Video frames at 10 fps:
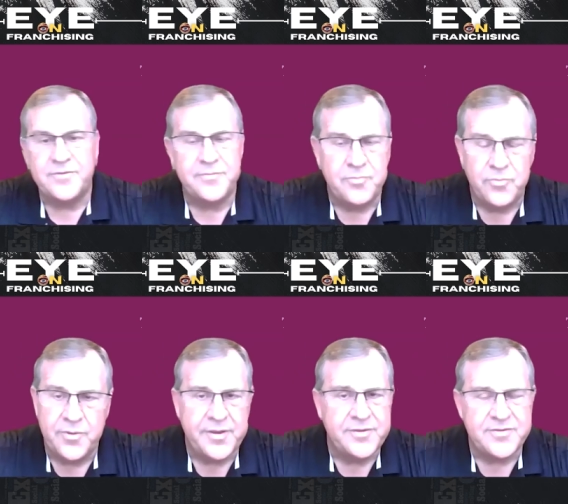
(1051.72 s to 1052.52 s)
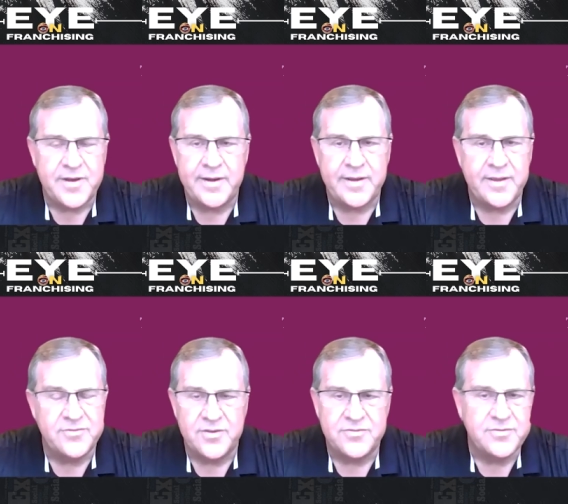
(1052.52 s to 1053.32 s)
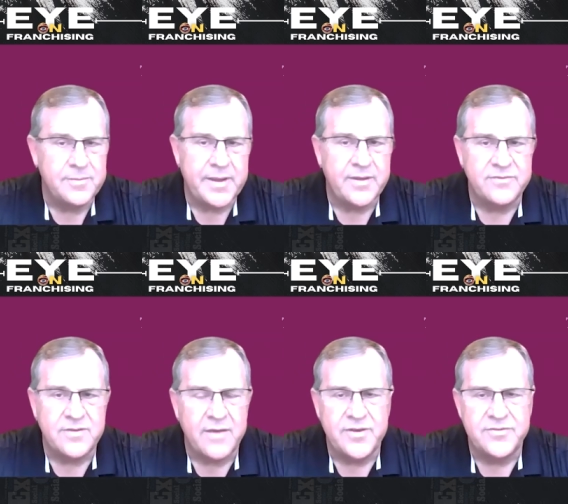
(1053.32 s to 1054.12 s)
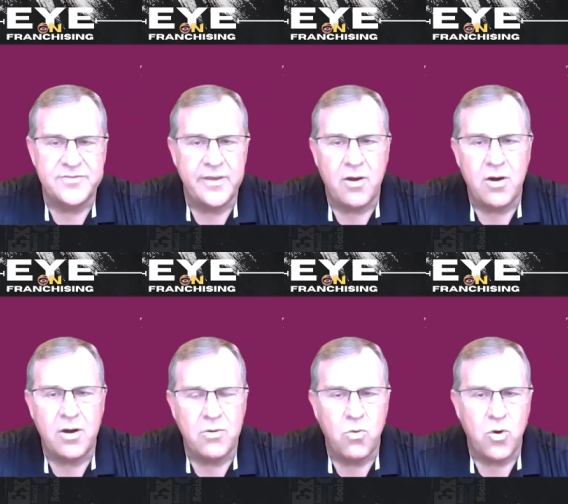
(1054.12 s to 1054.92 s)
it's really stayed consistent because obviously our